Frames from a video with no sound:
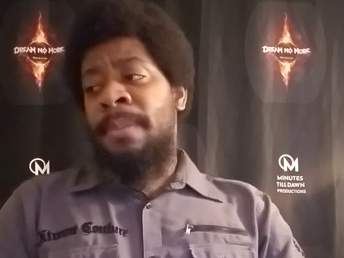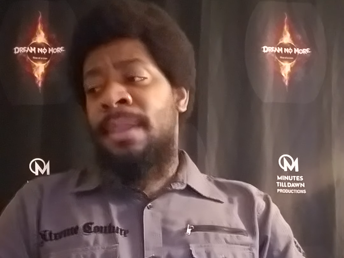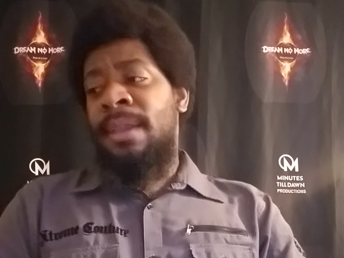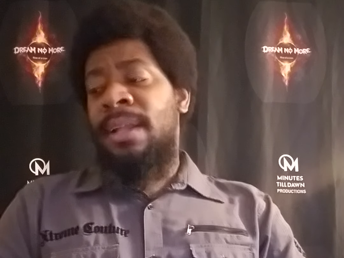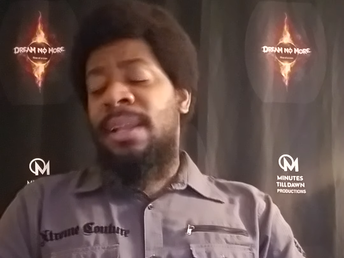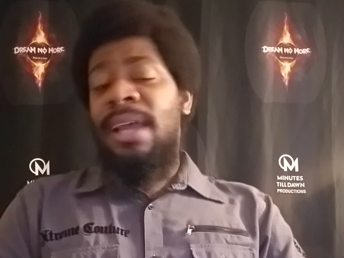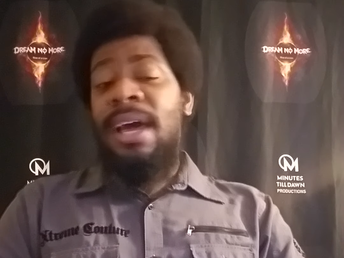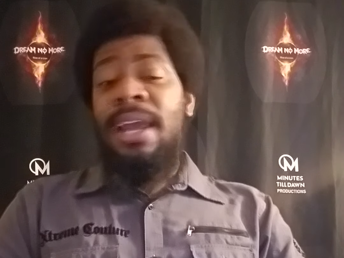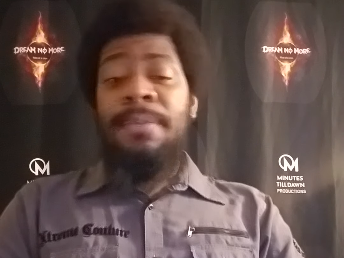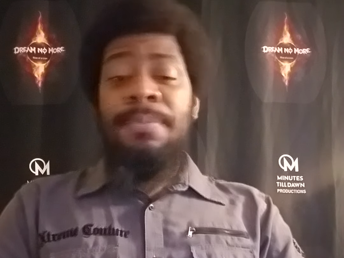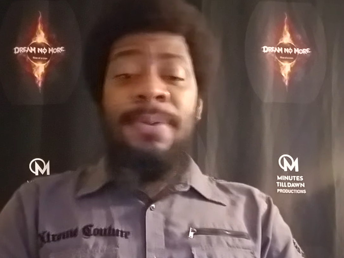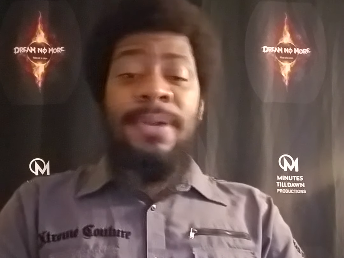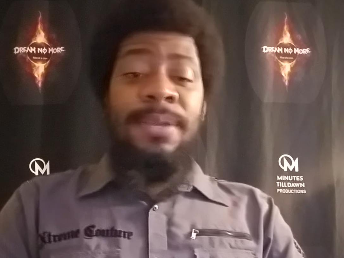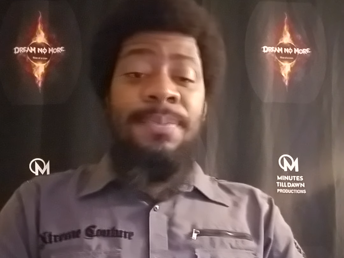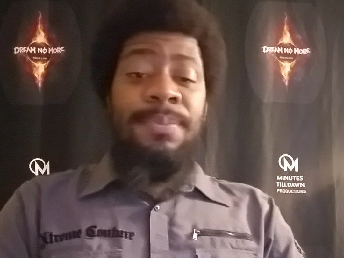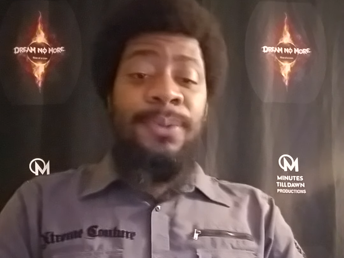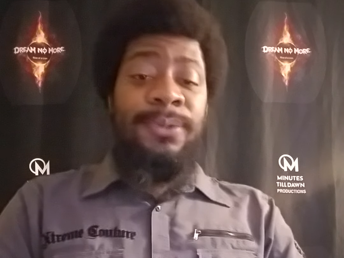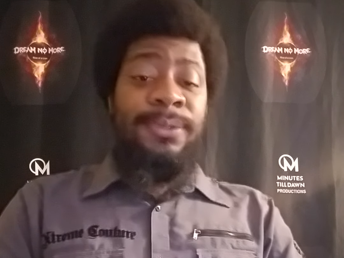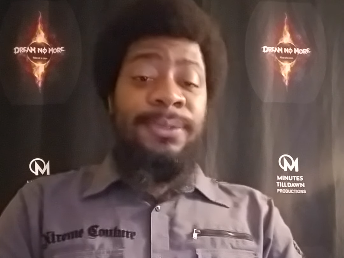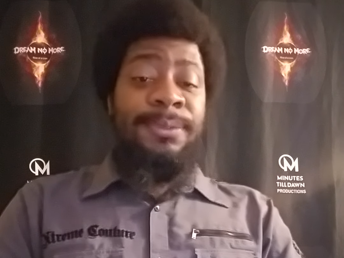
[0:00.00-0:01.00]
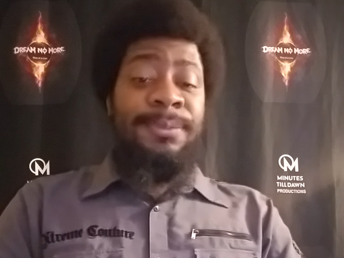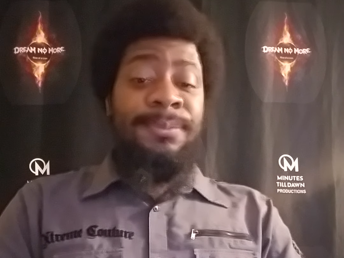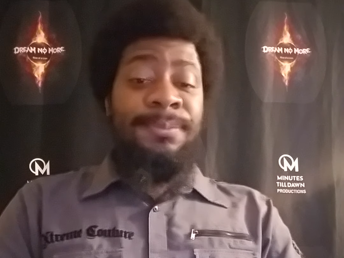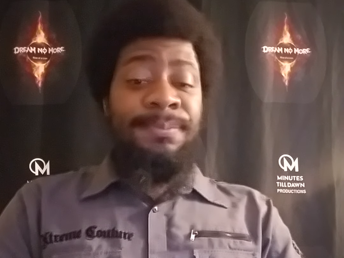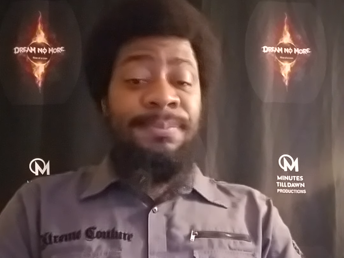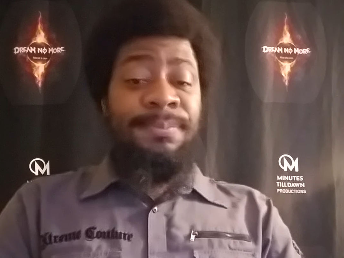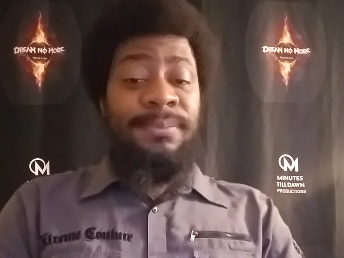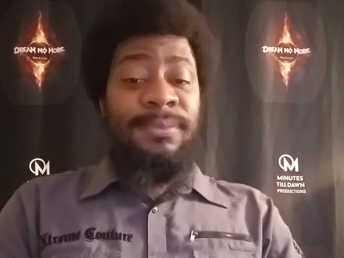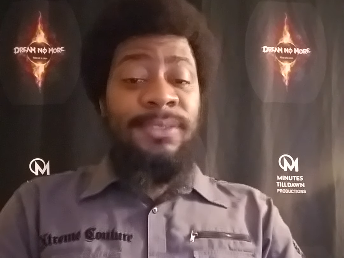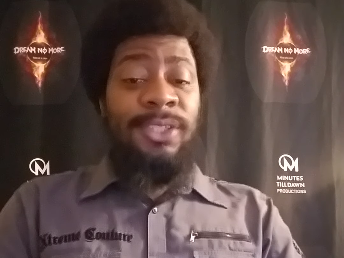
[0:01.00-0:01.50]
a lot of people,
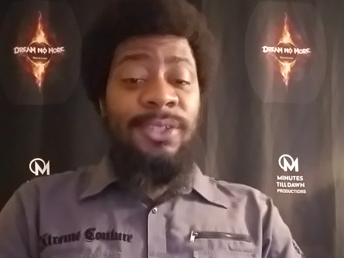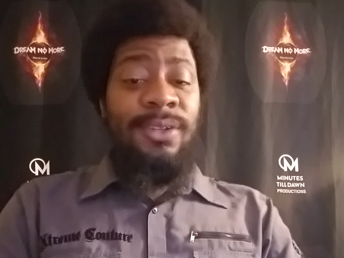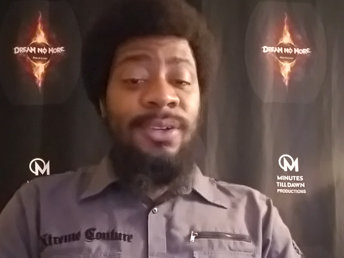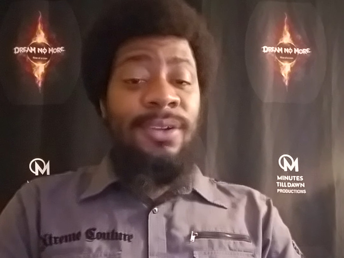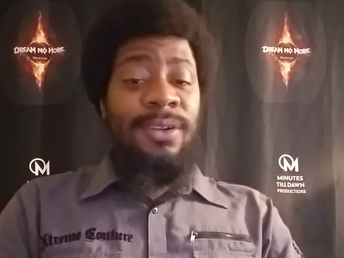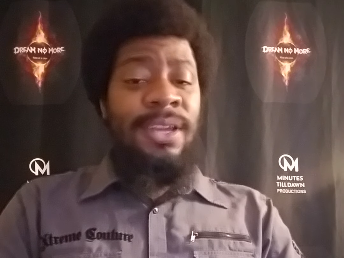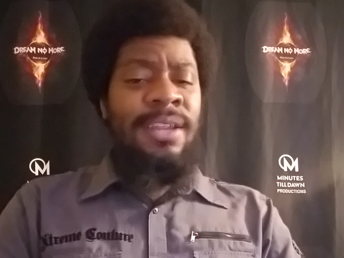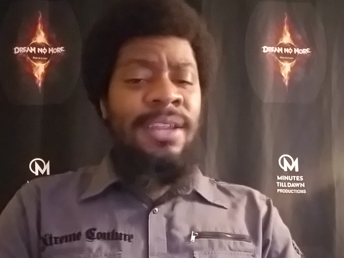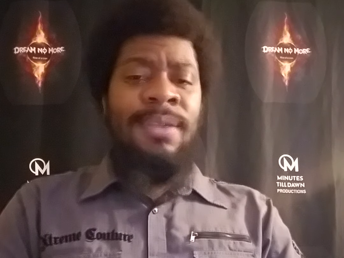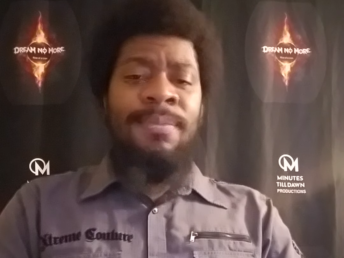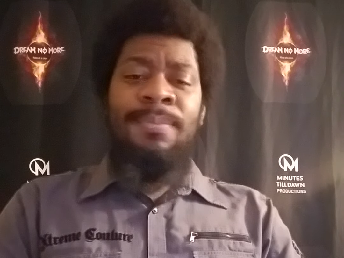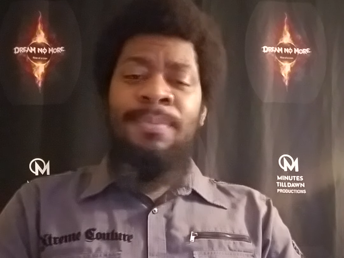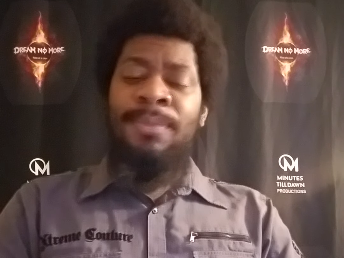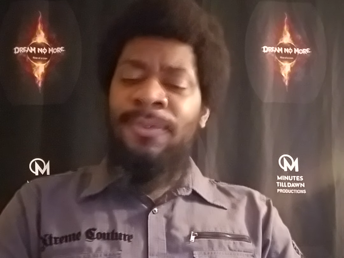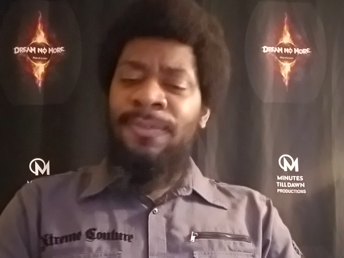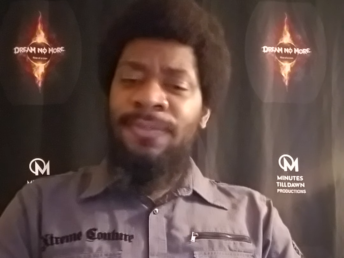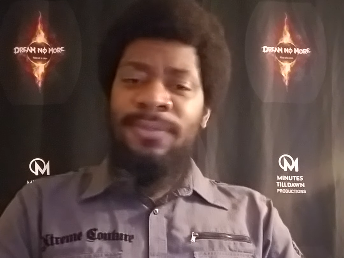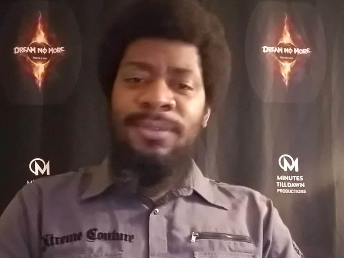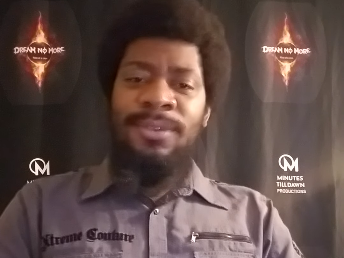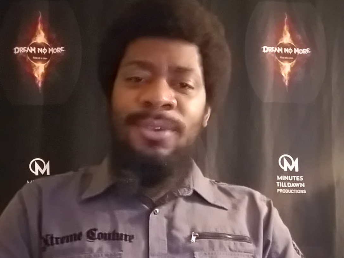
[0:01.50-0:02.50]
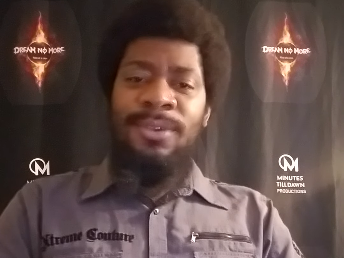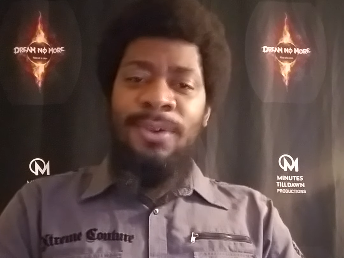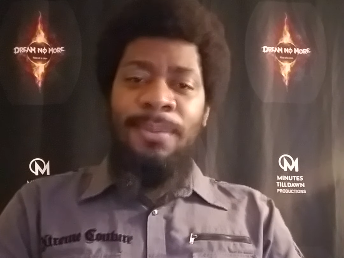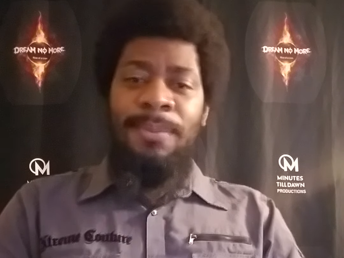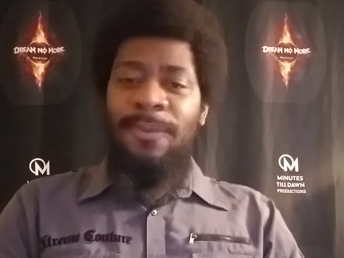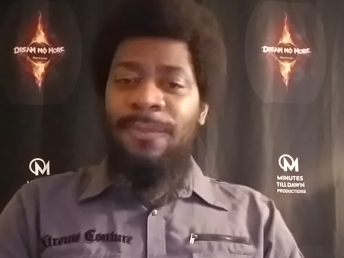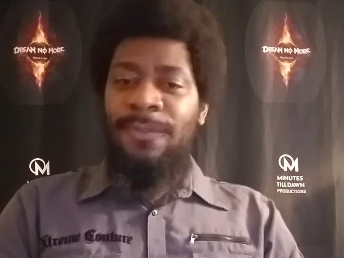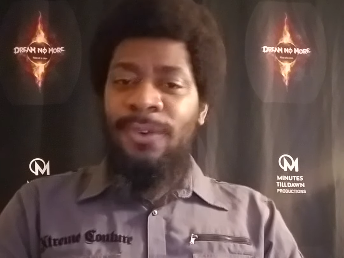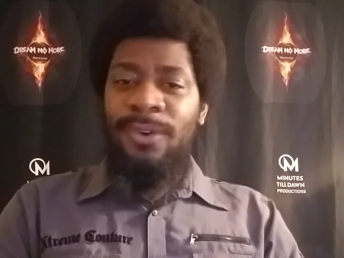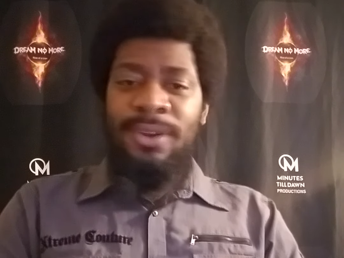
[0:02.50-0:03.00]
you know,
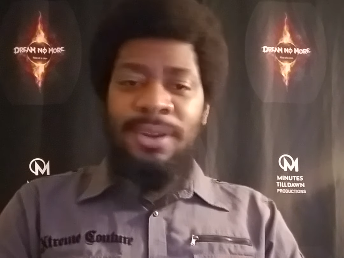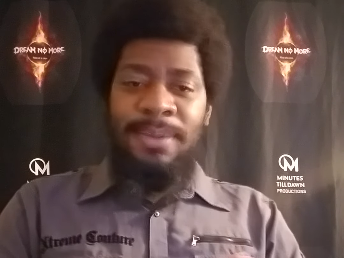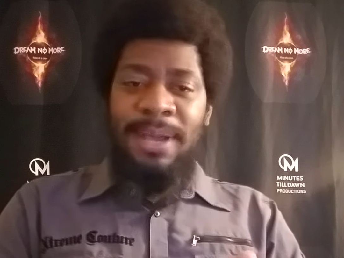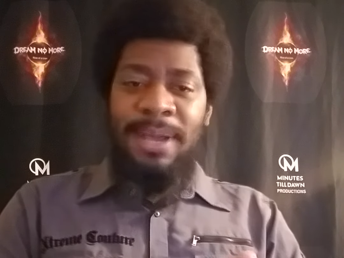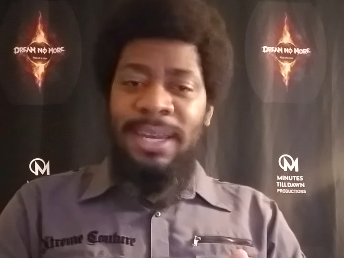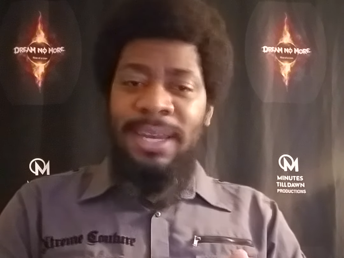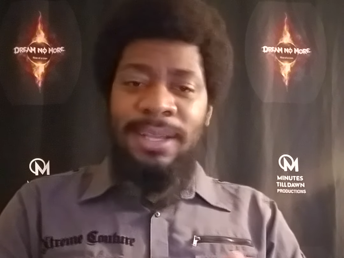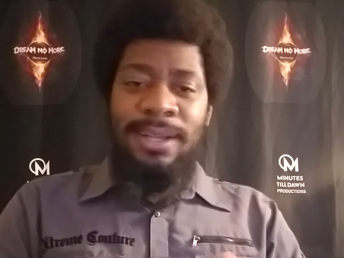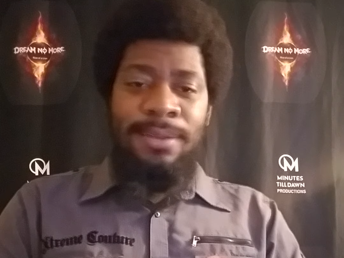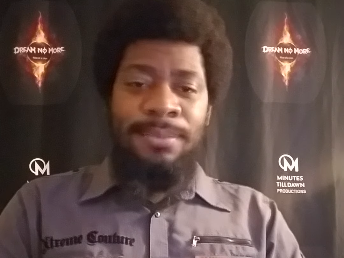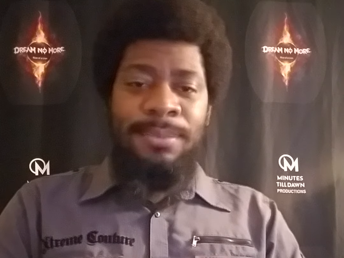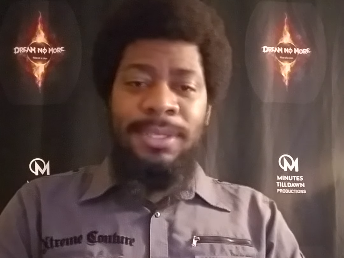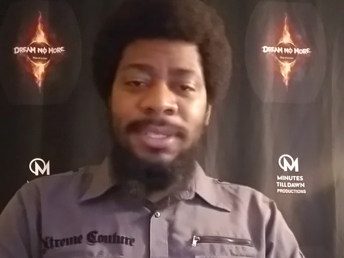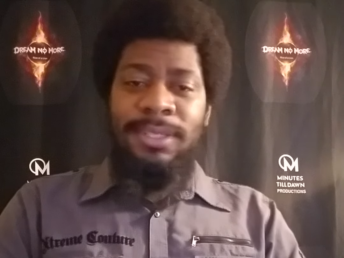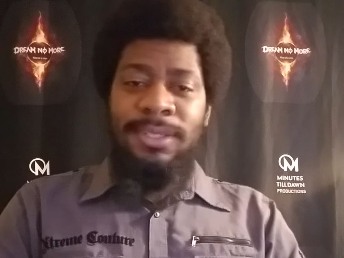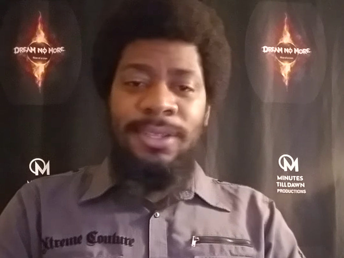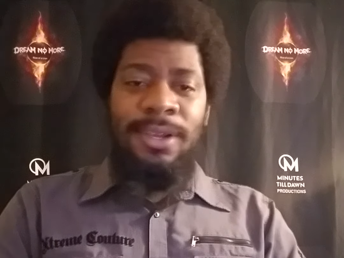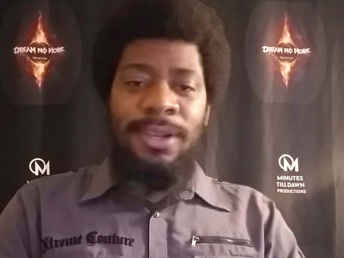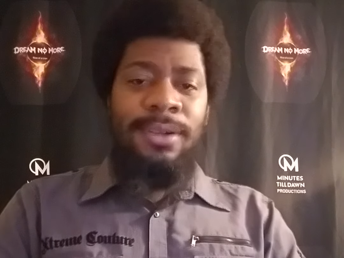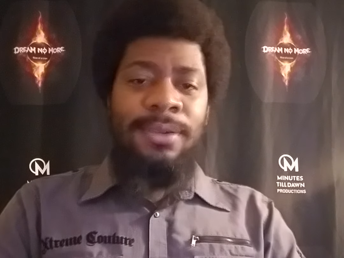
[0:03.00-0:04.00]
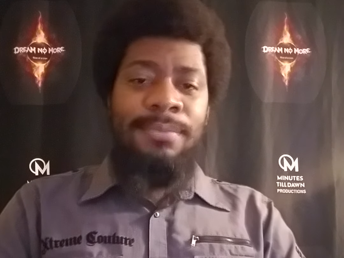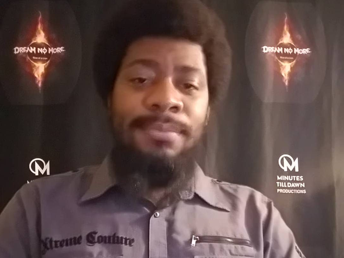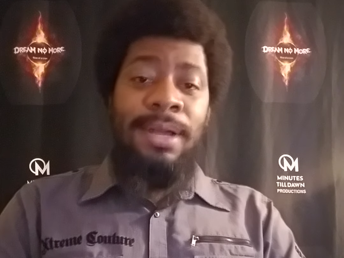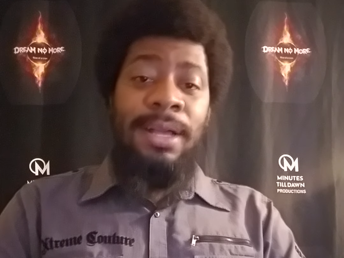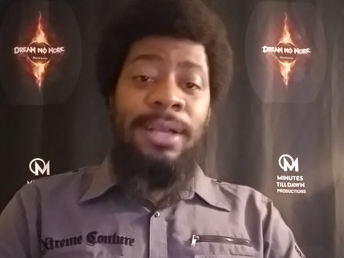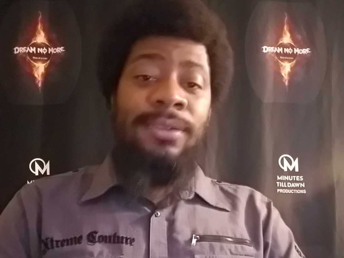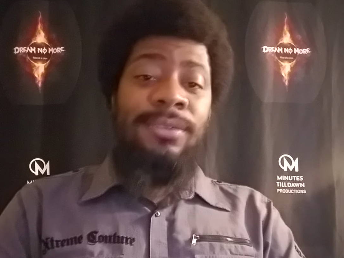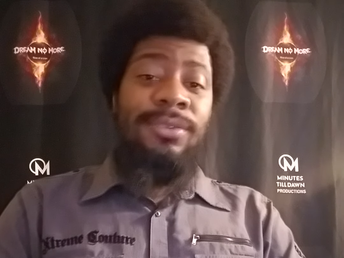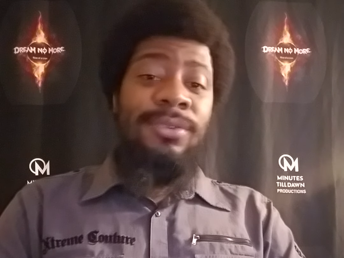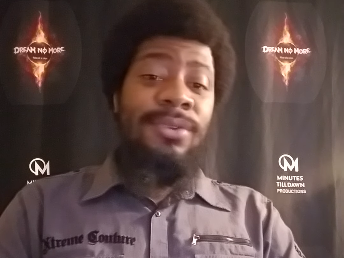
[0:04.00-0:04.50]
before anybody coming here talking about,